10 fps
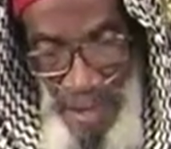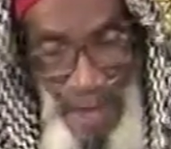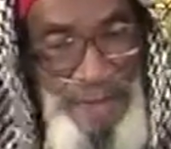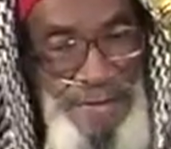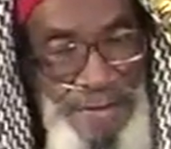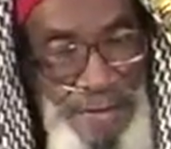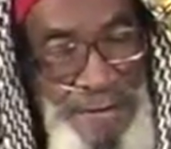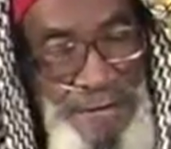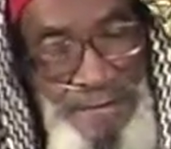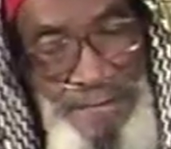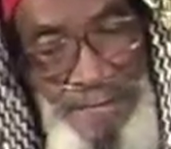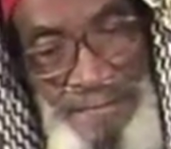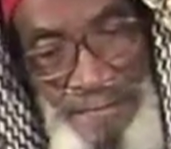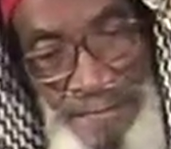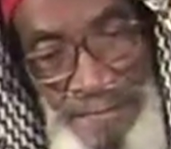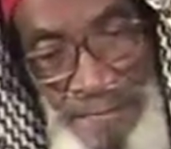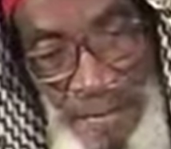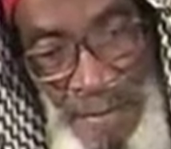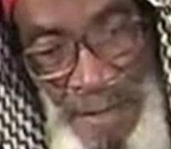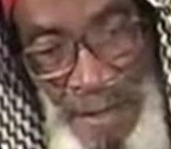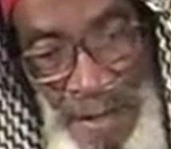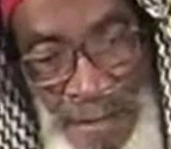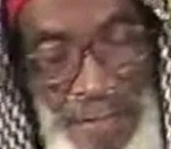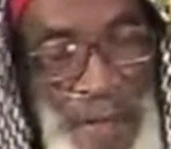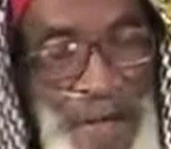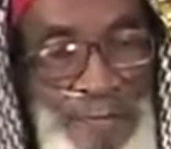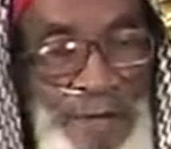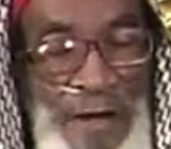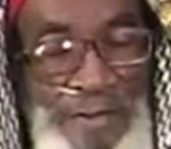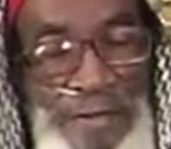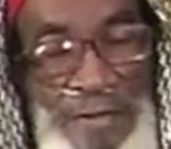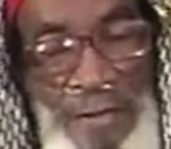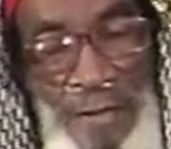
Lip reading: AMSA, a non-profit